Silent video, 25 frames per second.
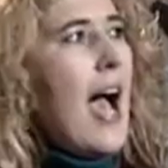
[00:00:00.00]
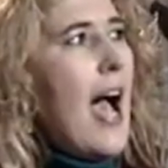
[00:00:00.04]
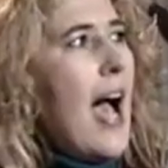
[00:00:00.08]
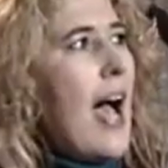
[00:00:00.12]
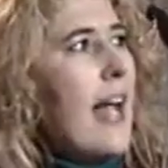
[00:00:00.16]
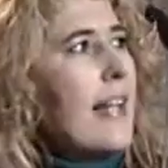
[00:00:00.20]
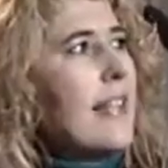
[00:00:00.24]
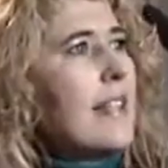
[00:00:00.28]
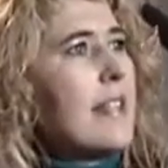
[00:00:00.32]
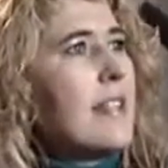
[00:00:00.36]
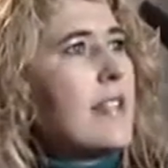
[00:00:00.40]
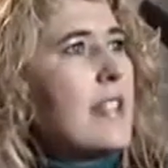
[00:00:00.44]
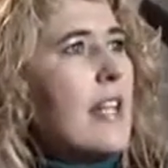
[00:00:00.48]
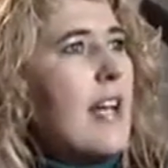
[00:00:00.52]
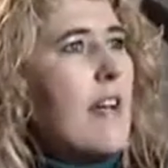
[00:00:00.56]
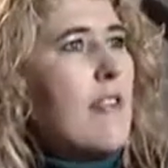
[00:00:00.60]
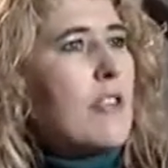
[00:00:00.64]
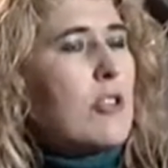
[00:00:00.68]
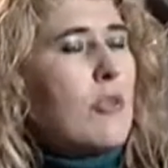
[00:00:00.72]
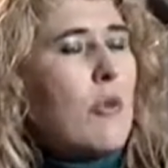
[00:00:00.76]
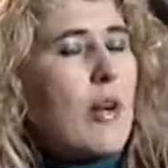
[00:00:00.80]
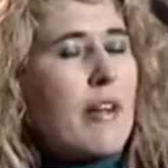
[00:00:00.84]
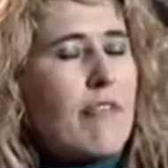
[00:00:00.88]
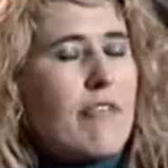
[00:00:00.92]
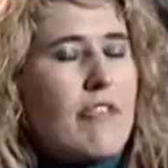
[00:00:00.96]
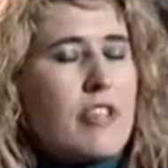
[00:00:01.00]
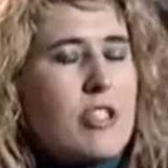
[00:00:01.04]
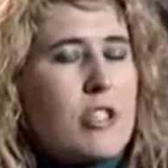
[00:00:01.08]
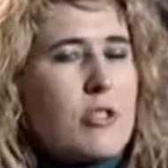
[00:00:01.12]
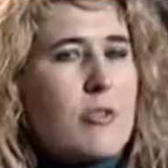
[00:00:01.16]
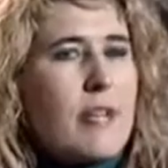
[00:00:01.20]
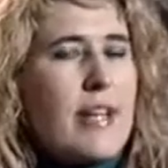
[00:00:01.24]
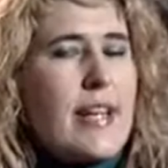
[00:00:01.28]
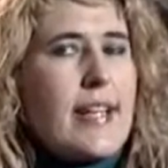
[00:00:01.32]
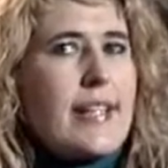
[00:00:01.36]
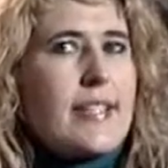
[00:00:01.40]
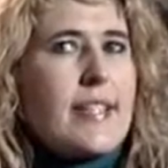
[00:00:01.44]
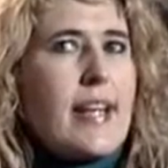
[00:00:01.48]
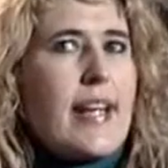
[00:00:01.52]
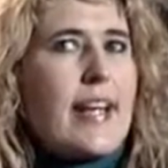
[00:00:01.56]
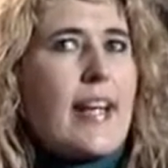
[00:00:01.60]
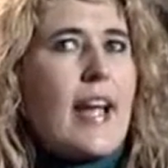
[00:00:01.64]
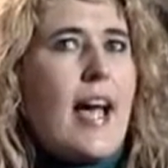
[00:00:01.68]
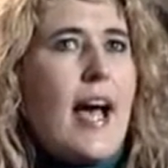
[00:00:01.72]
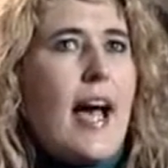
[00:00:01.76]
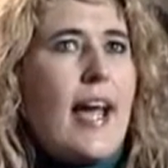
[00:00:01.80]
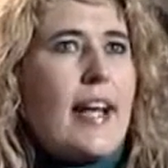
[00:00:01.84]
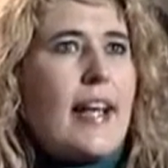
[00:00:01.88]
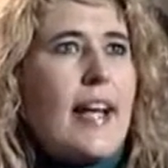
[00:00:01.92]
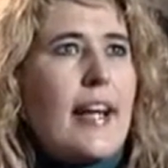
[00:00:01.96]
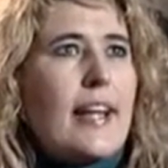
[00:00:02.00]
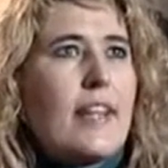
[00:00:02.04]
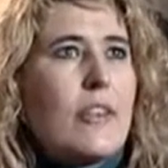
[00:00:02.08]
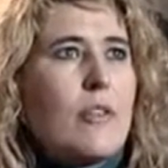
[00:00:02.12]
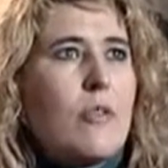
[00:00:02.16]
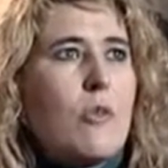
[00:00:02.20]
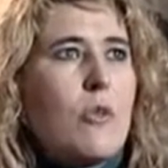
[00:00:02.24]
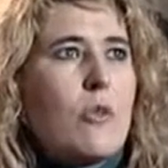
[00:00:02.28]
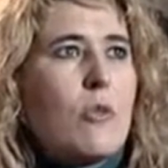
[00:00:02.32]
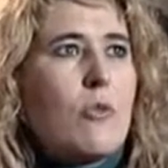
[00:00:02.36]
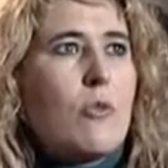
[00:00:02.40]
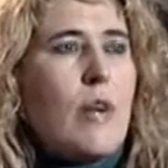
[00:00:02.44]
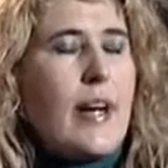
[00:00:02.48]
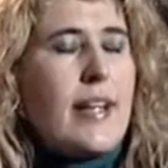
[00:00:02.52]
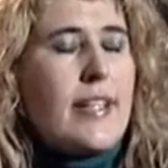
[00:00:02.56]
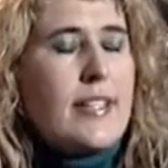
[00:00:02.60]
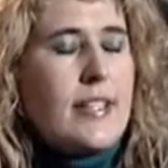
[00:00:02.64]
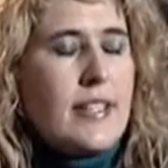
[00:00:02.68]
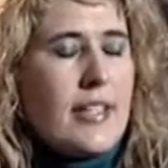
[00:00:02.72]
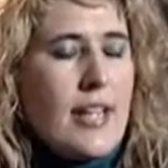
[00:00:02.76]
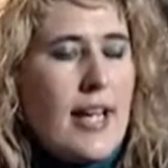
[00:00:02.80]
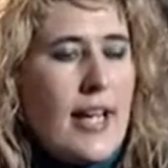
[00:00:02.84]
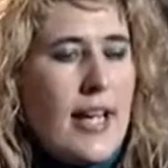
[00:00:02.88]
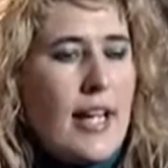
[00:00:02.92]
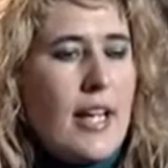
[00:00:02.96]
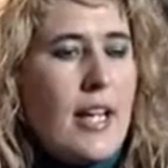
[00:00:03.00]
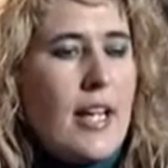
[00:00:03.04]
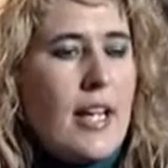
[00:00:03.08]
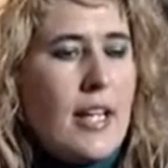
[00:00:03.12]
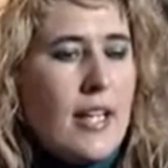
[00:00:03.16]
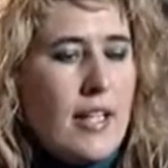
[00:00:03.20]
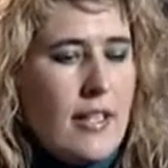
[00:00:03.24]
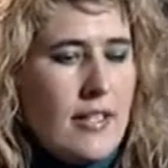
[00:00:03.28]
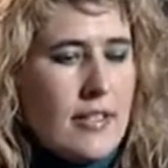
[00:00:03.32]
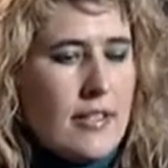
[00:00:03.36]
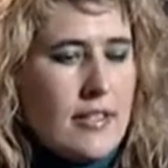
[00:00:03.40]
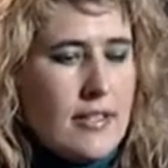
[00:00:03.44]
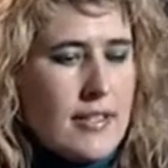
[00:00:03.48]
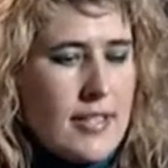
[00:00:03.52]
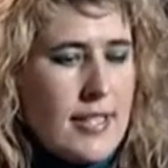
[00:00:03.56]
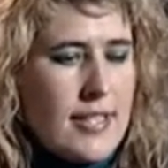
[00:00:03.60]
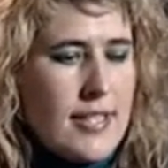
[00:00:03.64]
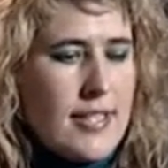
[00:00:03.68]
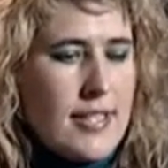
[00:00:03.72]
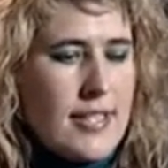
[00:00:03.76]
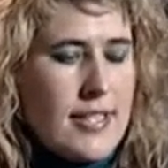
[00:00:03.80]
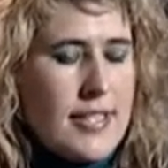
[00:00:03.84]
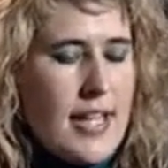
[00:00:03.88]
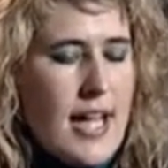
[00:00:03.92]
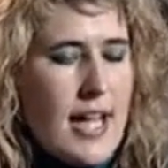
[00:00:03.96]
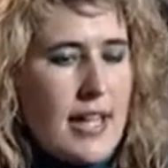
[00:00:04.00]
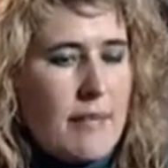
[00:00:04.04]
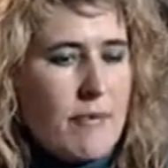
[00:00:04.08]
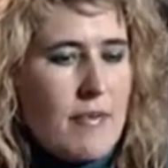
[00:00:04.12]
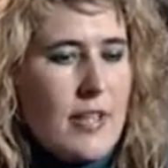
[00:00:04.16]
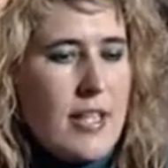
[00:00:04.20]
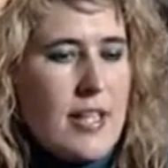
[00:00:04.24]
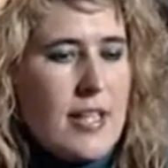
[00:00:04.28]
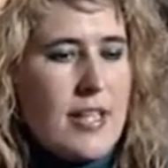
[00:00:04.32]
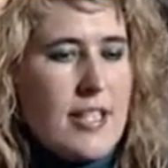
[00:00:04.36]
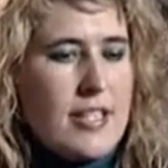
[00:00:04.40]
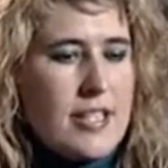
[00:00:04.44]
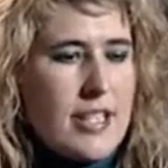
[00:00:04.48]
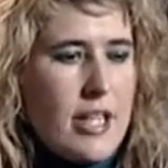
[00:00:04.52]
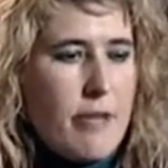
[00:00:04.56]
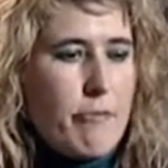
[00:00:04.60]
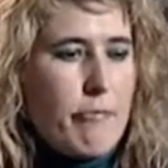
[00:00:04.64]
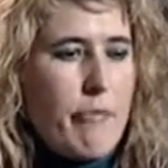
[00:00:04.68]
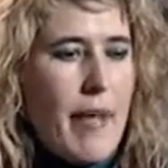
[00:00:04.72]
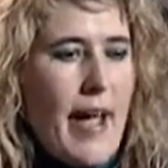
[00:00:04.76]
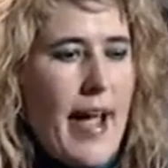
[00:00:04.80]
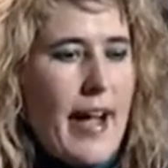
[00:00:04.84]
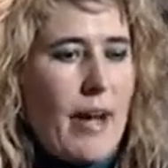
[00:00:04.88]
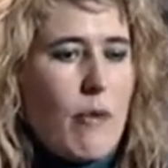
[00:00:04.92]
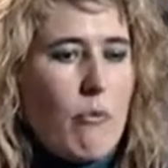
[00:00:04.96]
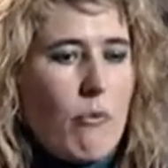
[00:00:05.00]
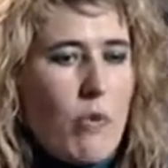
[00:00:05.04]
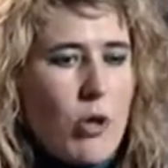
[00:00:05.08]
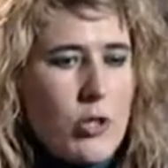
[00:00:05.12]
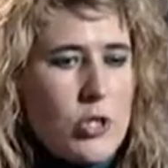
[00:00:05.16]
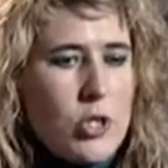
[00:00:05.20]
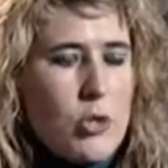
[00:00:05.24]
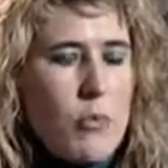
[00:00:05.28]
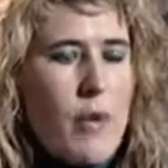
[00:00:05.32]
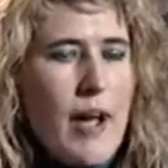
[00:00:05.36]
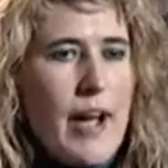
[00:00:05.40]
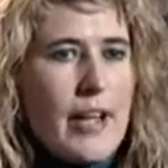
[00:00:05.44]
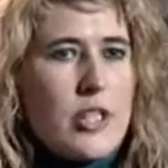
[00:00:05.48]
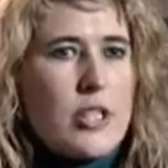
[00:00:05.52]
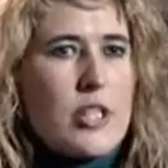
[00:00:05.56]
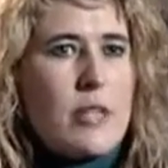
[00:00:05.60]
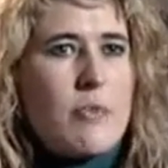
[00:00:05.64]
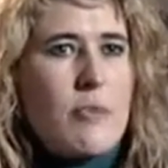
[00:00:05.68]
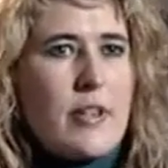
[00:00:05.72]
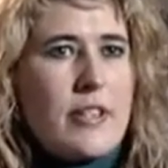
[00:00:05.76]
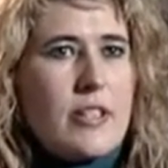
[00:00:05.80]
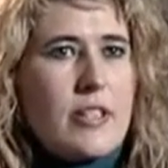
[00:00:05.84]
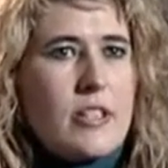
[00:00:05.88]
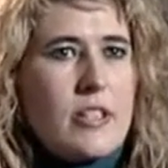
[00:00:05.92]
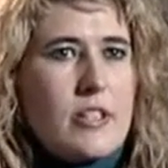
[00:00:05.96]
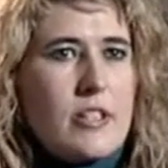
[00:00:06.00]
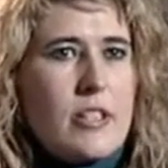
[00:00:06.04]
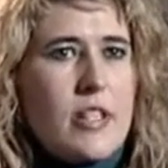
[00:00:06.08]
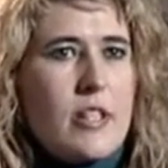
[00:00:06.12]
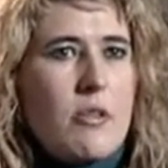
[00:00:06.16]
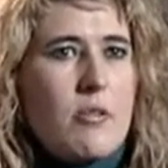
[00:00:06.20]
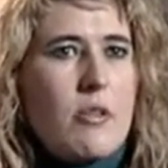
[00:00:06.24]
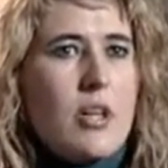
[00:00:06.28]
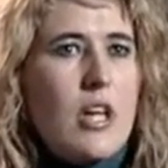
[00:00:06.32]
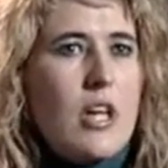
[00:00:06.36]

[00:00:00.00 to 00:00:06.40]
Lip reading: and it was quite frustrating, and I thought, right, okay, this is a time, sit back, what do you actually want to do?